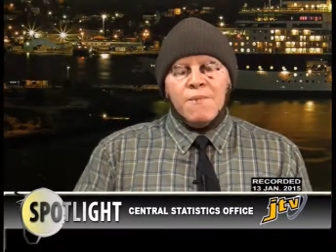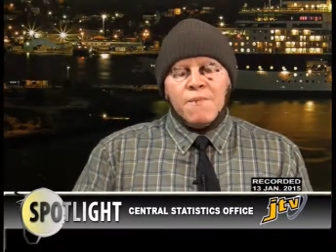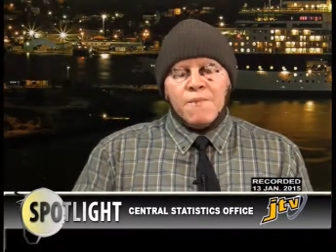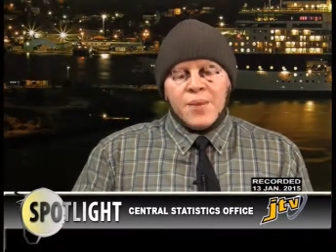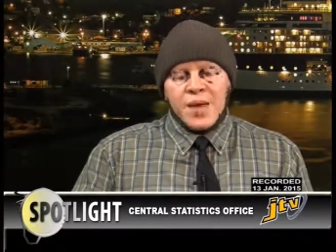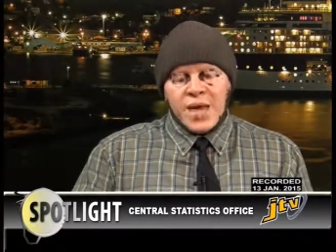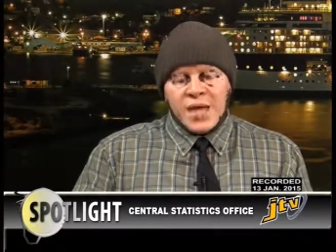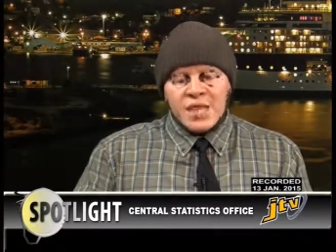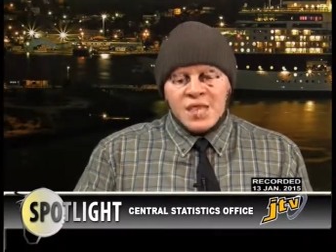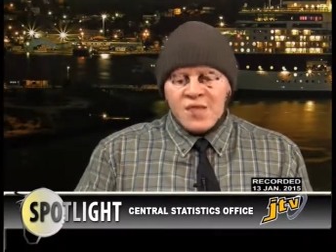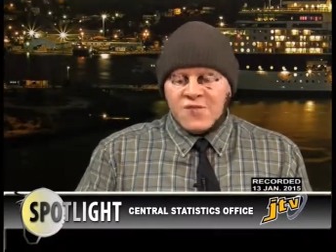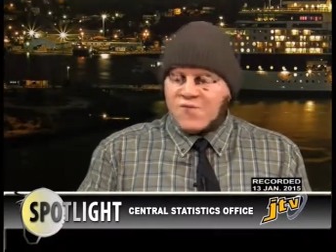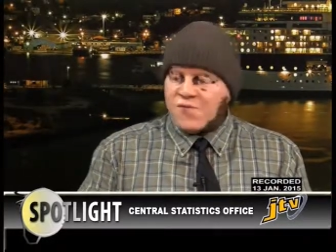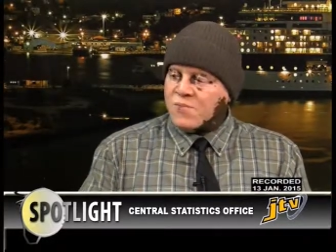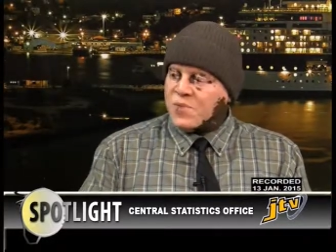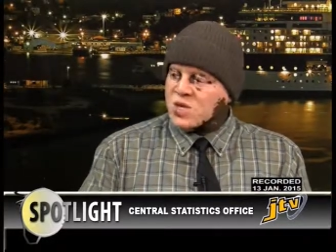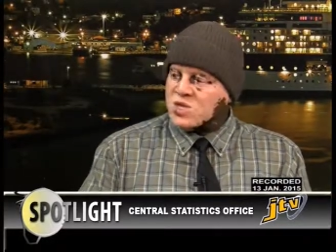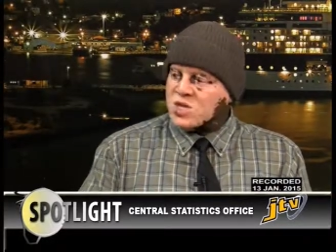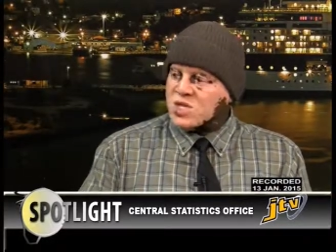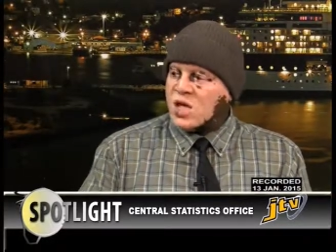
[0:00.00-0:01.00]
any
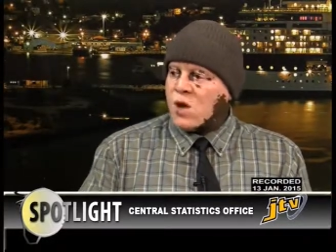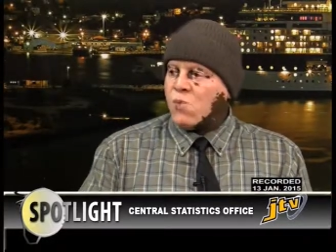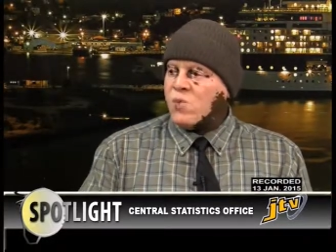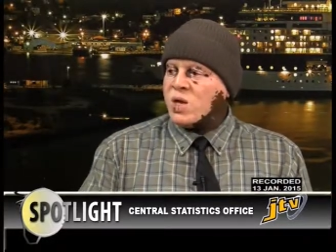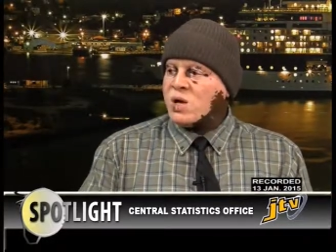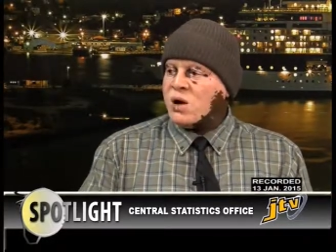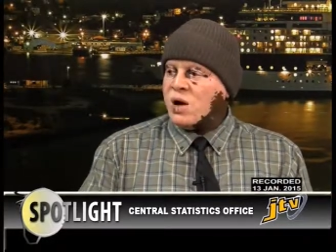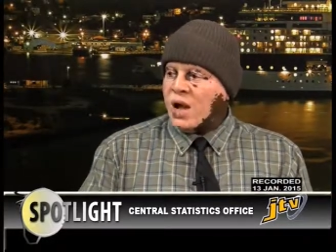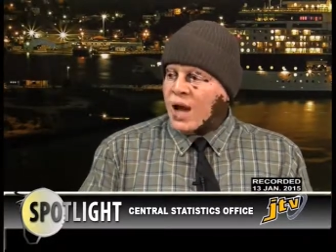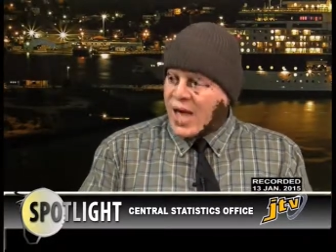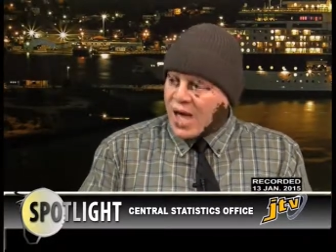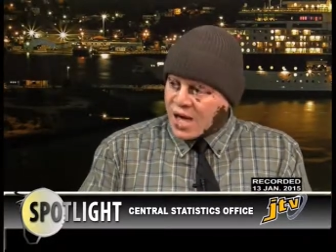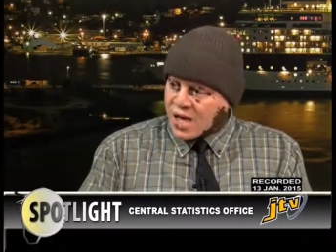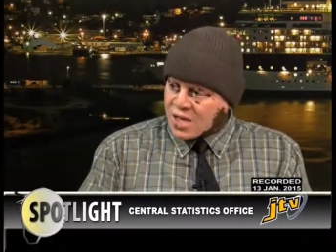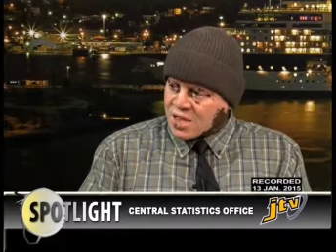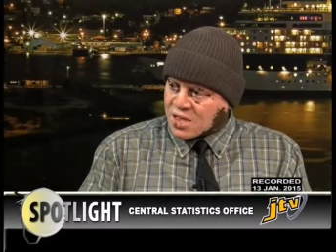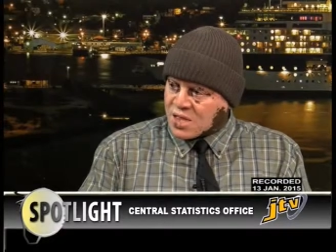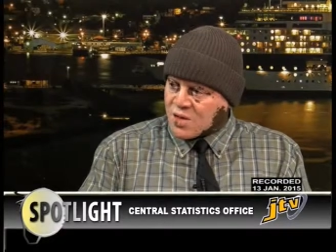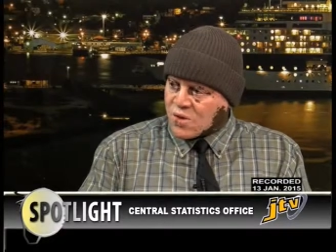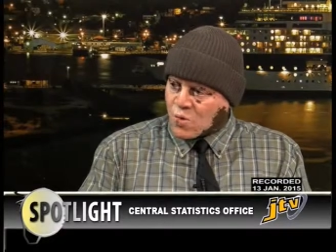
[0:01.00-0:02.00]
information that we
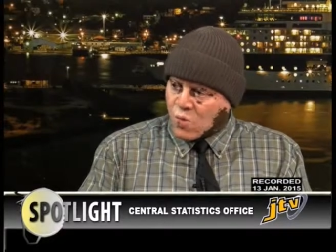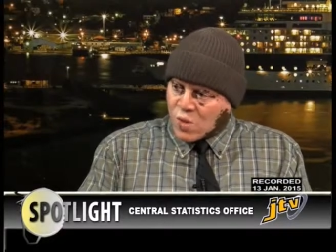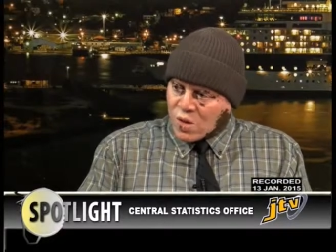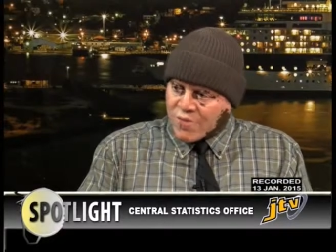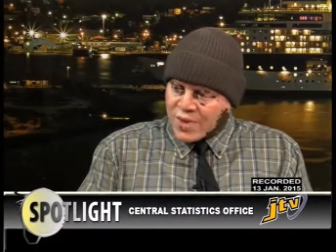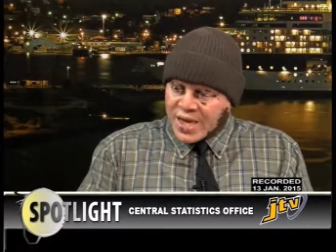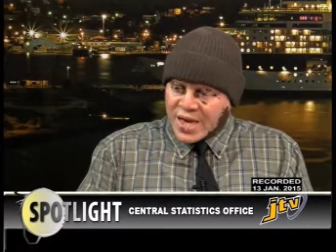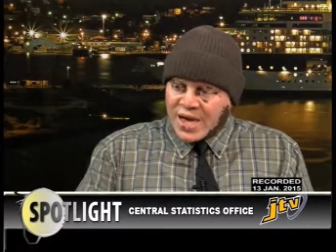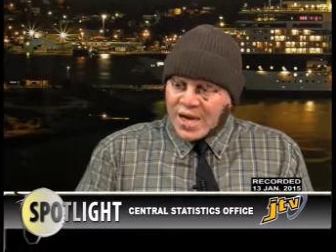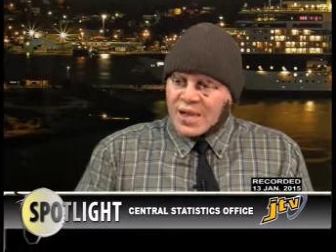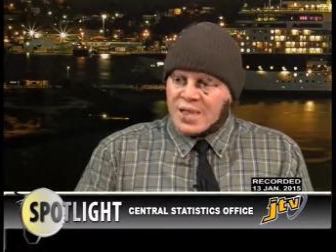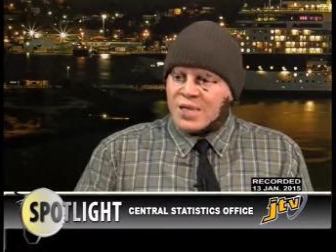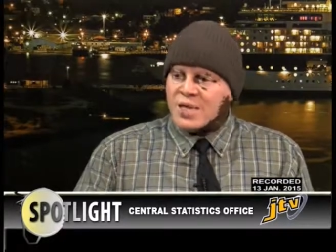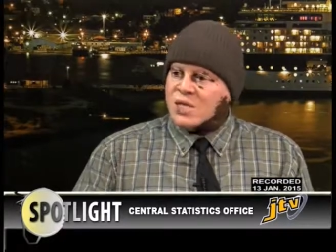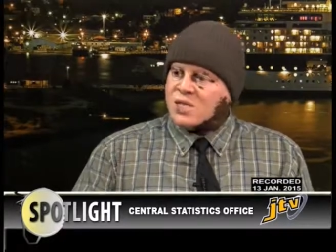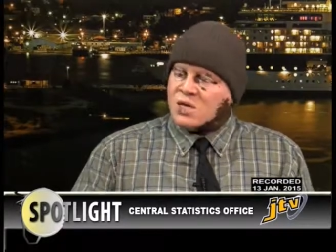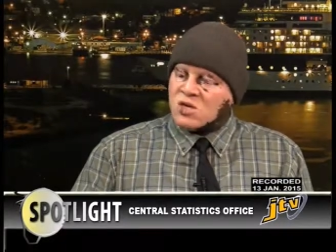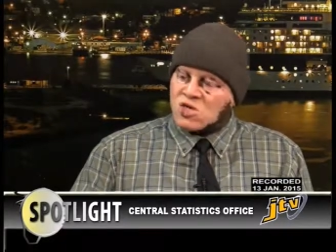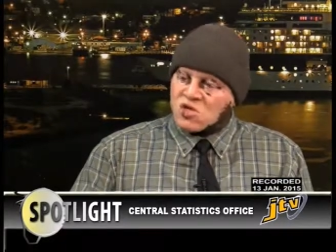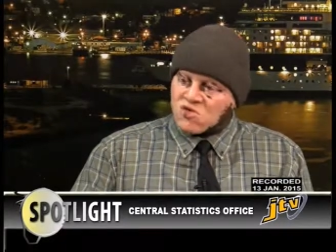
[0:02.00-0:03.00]
collect will be held
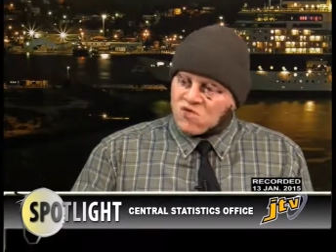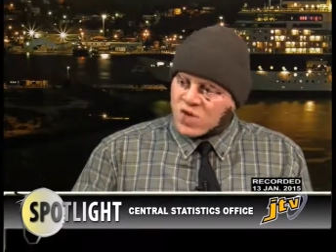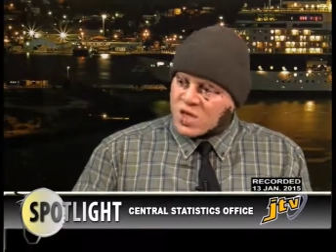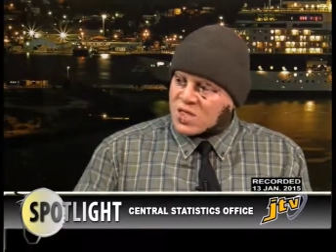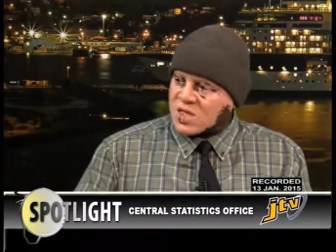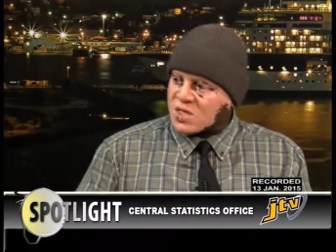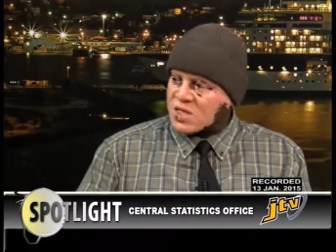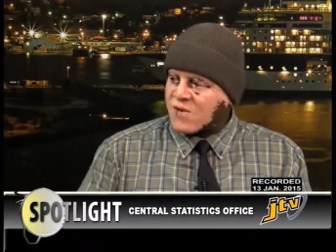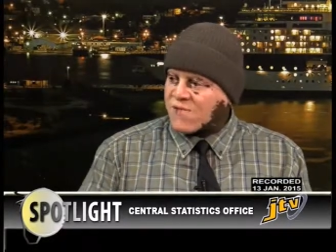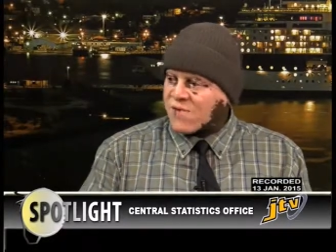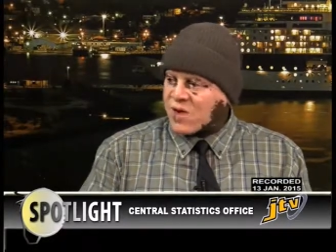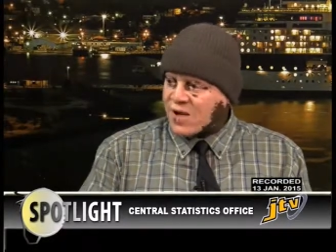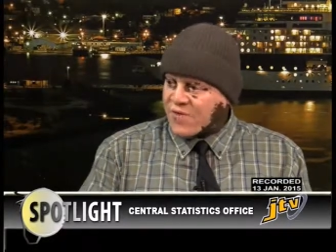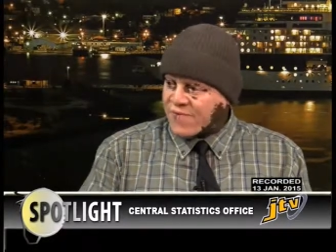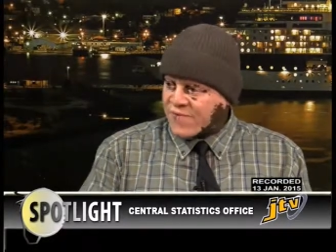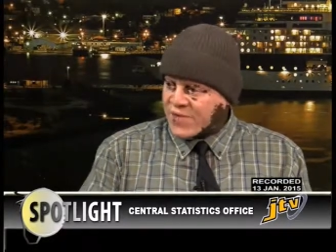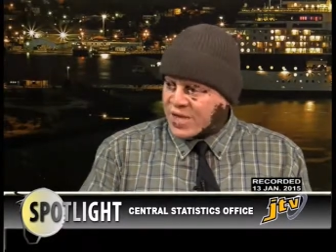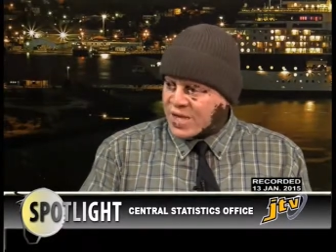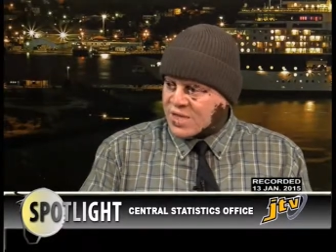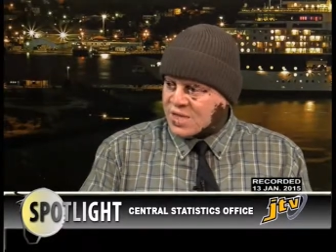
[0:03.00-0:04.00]
in the strictest of
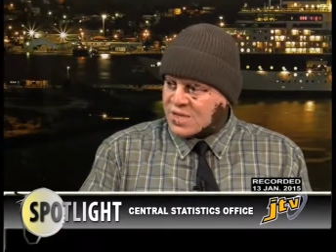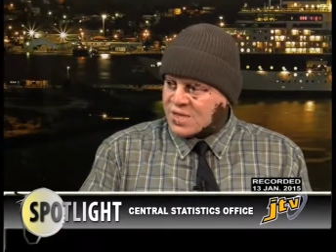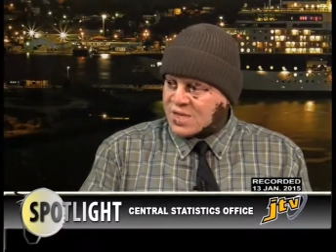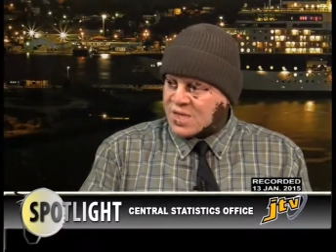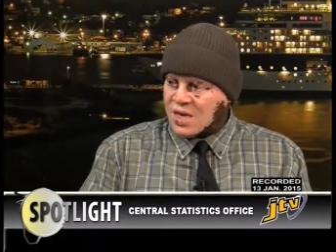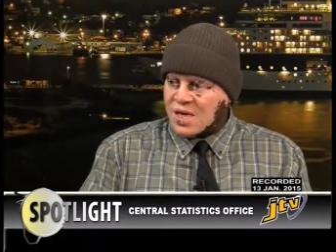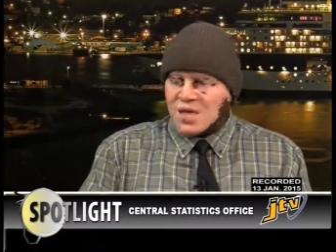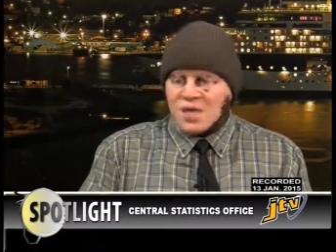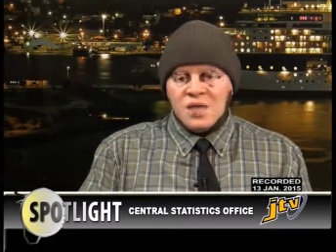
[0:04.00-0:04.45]
confidence.